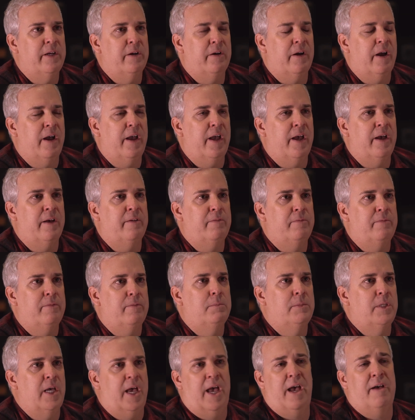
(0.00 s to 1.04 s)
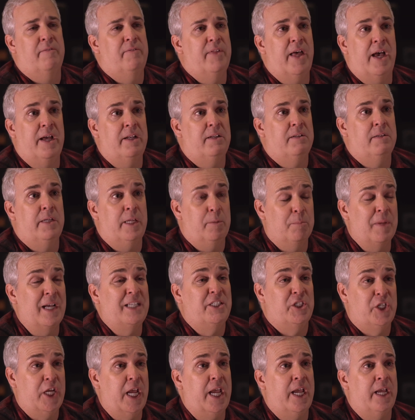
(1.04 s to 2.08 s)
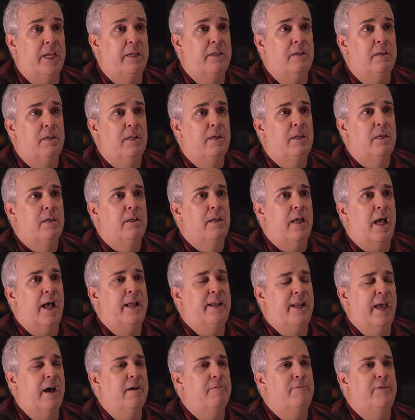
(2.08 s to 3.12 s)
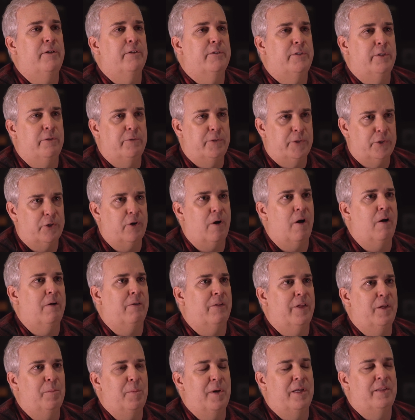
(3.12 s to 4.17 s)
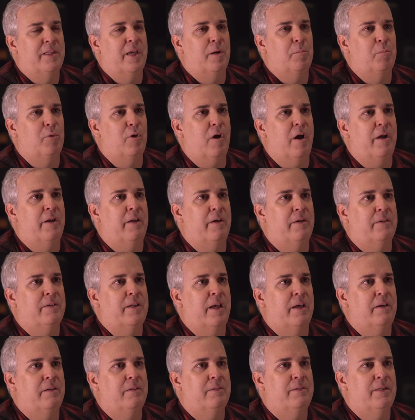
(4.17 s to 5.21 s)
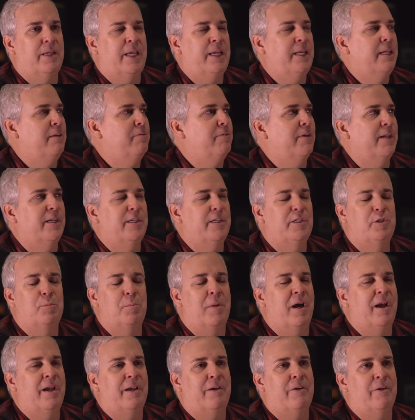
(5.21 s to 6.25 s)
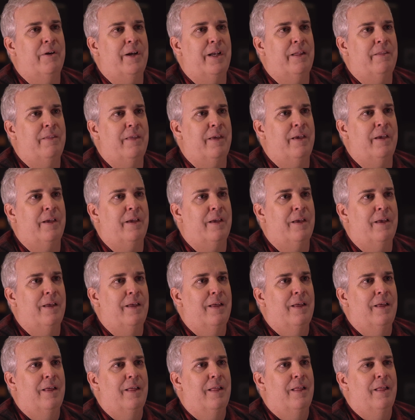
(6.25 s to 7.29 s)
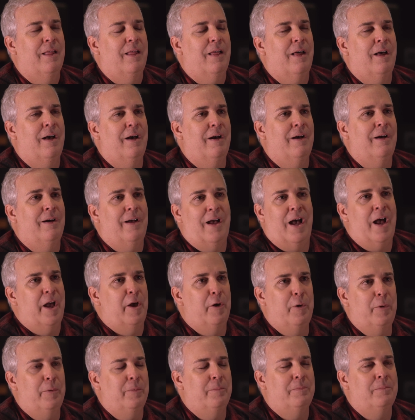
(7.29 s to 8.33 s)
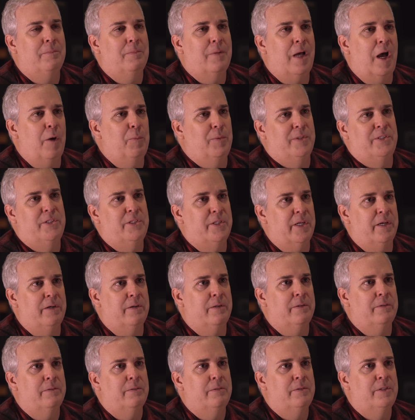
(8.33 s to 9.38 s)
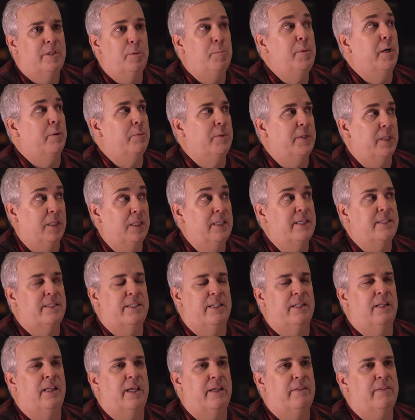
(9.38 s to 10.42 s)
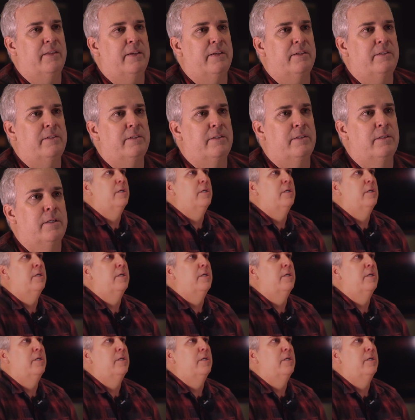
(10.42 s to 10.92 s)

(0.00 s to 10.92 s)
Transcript: gear I have to have that in my chain. I now feel so strongly about that product. Any vintage mic or anything I own, I would sell to be able to listen like this.